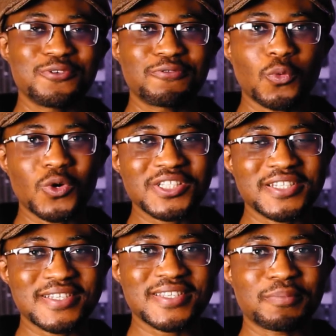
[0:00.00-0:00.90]
you for
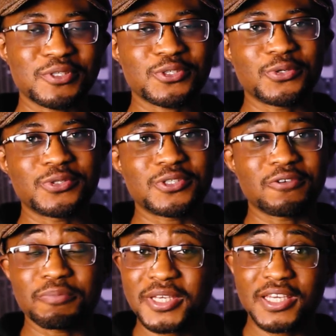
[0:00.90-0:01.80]
watching this episode
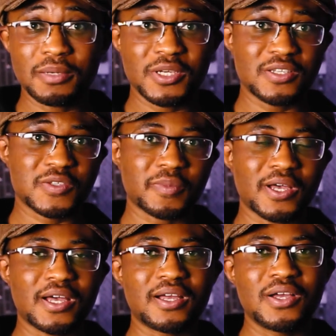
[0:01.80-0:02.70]
of PKB
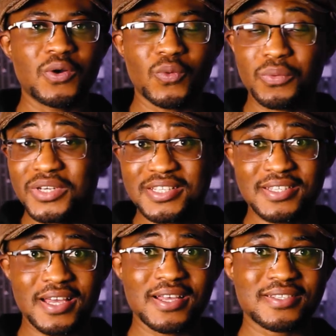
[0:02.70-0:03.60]
Inspire, where we
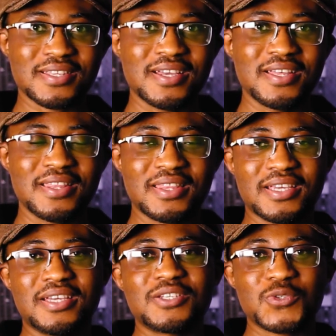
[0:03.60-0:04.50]
discussed
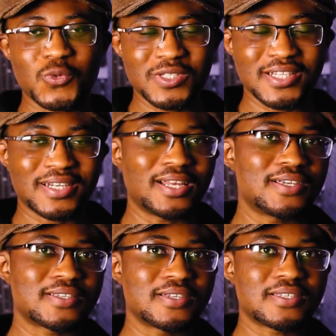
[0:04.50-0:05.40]
the SWOT
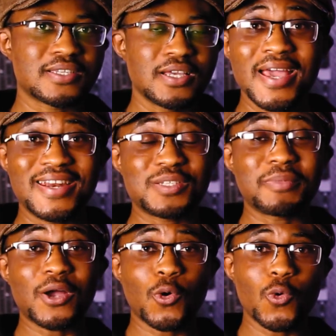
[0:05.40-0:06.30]
analysis. It is
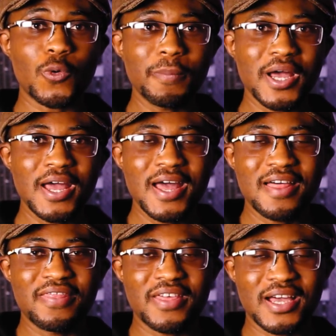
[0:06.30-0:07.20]
my hope
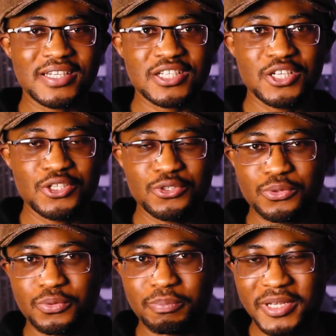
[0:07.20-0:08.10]
that
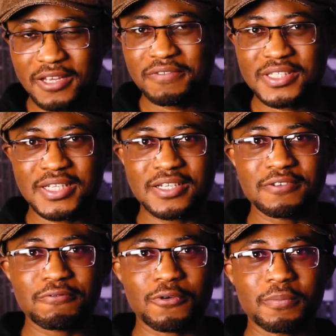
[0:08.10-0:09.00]
you benefited
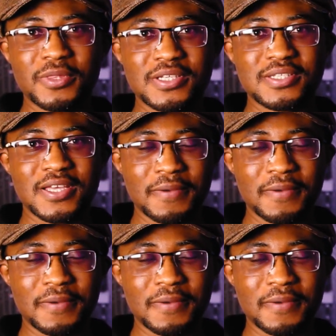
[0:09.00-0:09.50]
from this